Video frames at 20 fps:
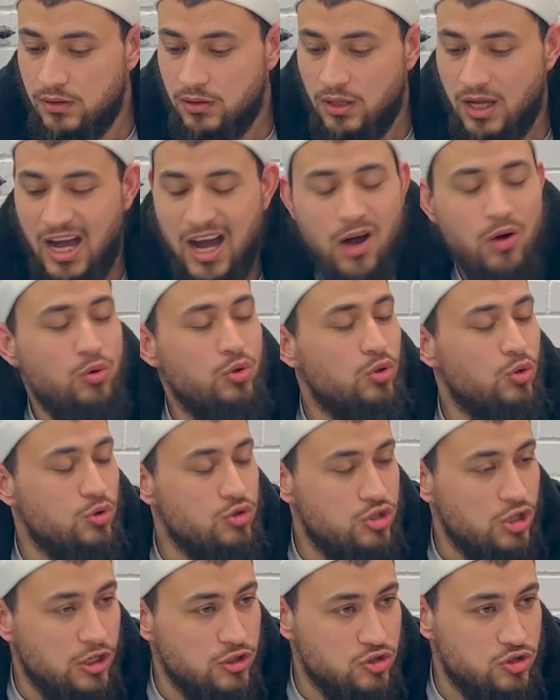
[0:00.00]
How do you
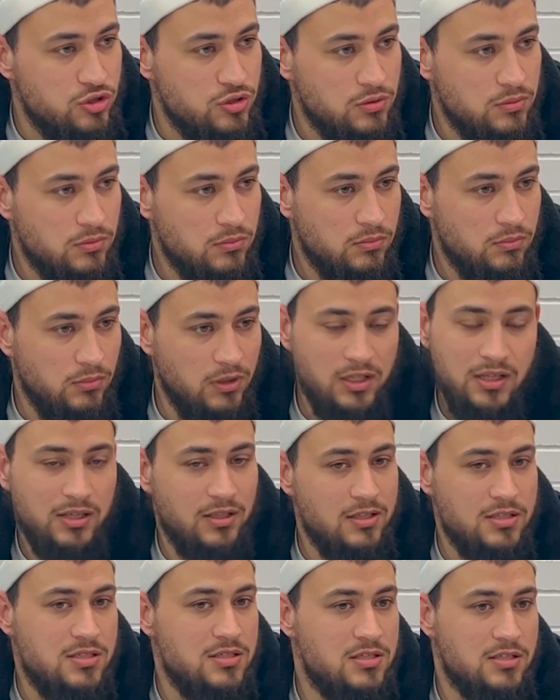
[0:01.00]
judge? Meaning
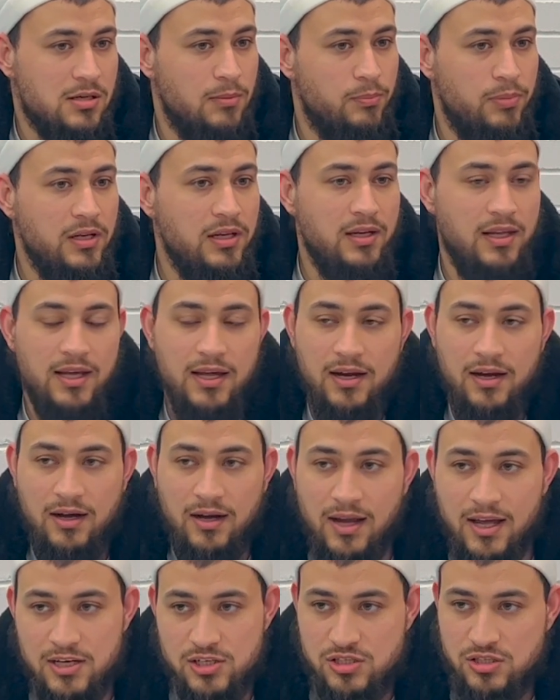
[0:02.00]
this is completely
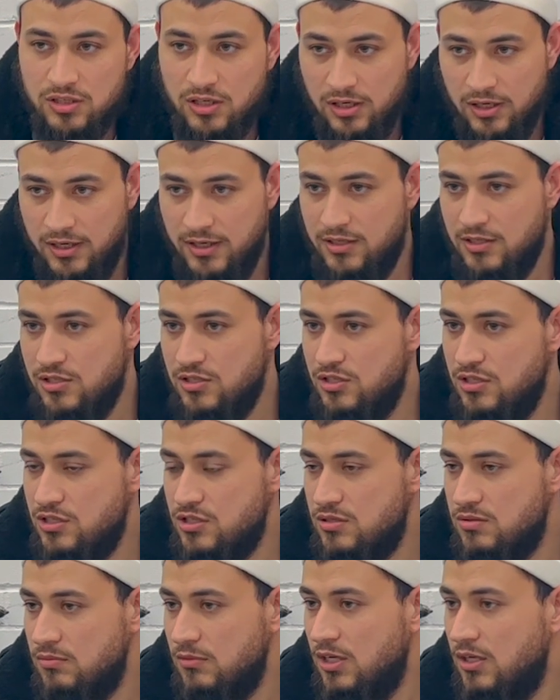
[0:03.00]
irrational. It's
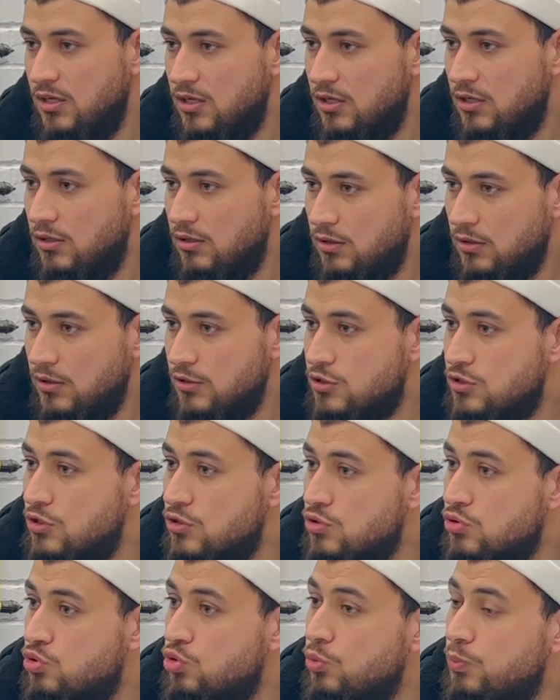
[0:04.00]
just
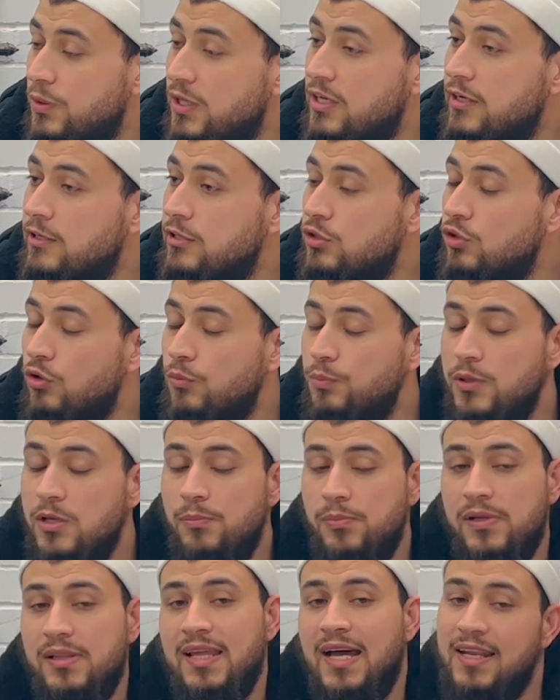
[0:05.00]
stupidity of
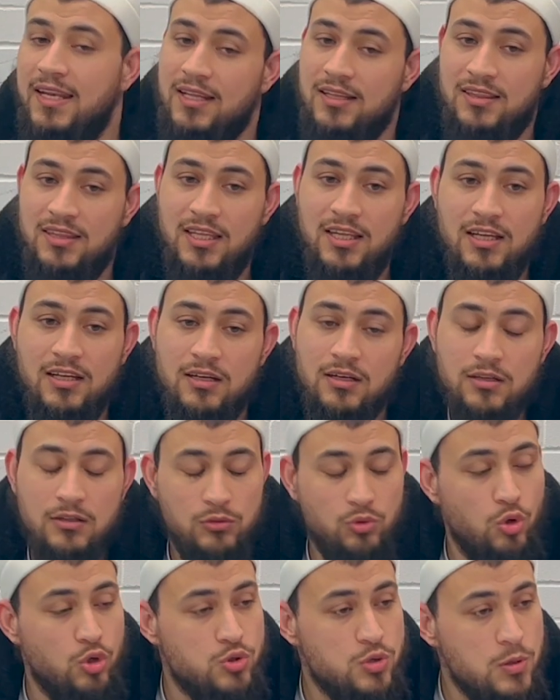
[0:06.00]
people that they think
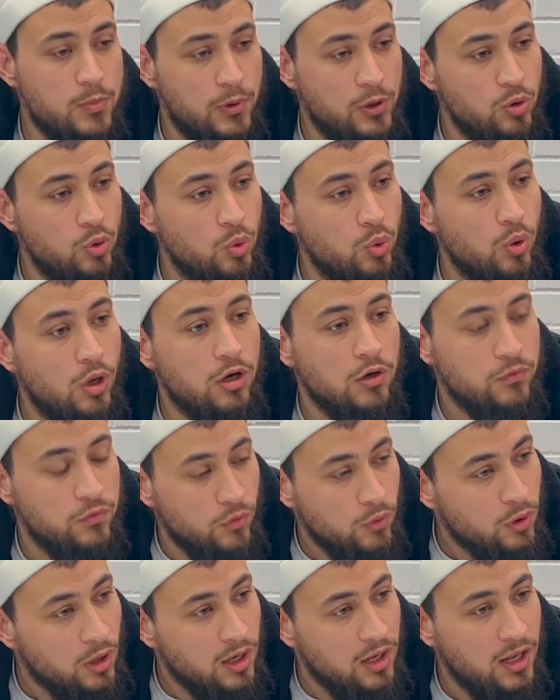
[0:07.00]
those people who work
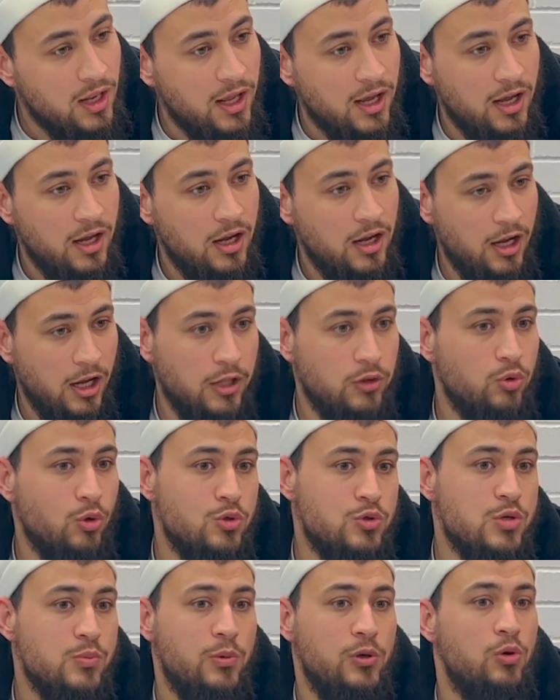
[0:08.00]
for Allah and
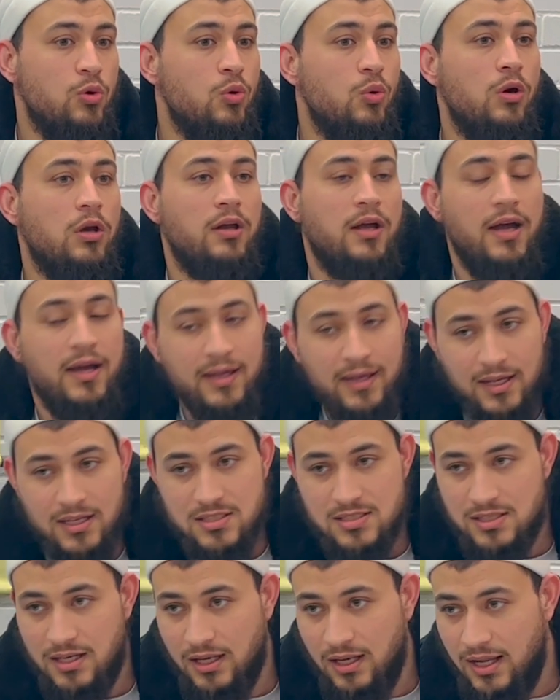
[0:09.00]
those people who work
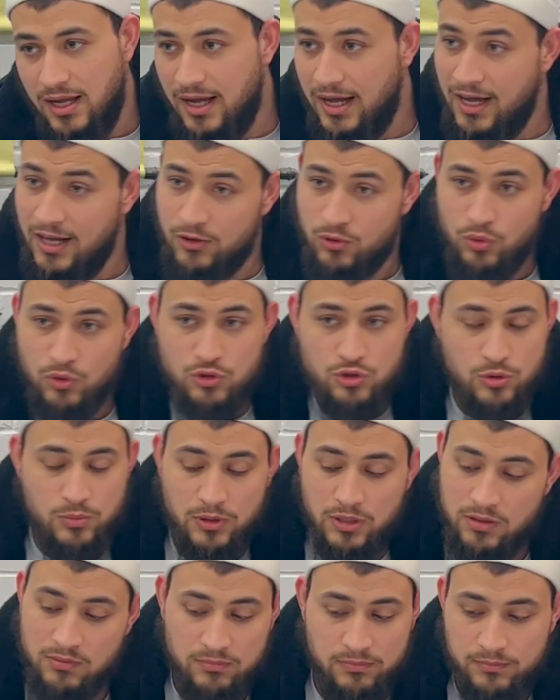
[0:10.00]
against Allah
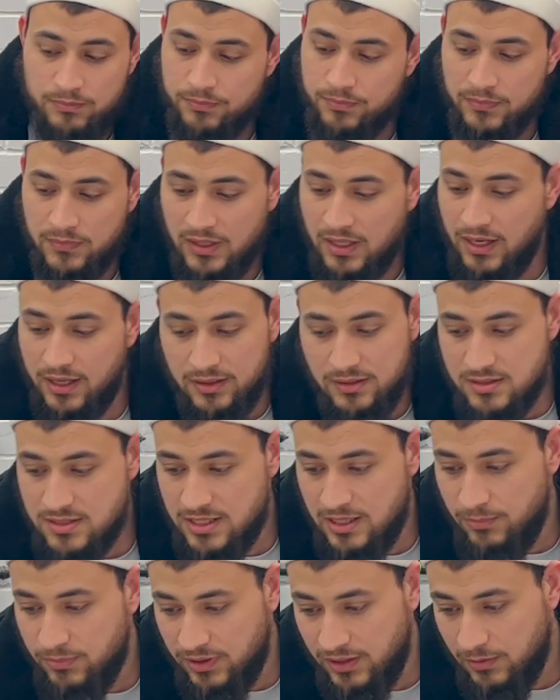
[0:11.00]
are the
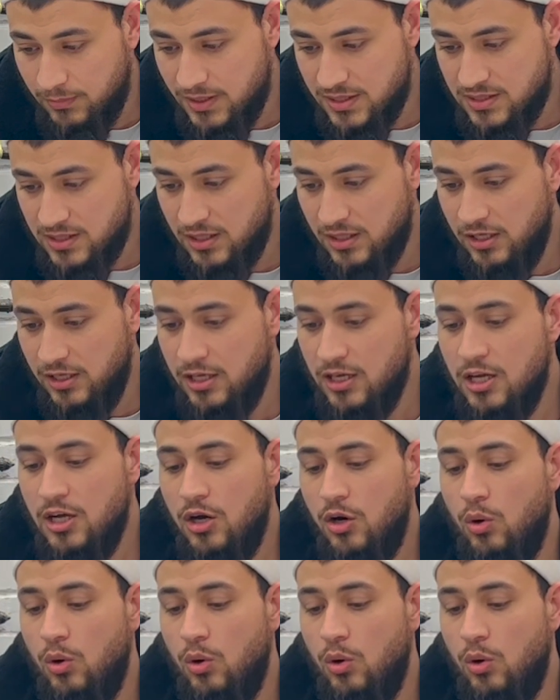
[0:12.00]
same thing, basically.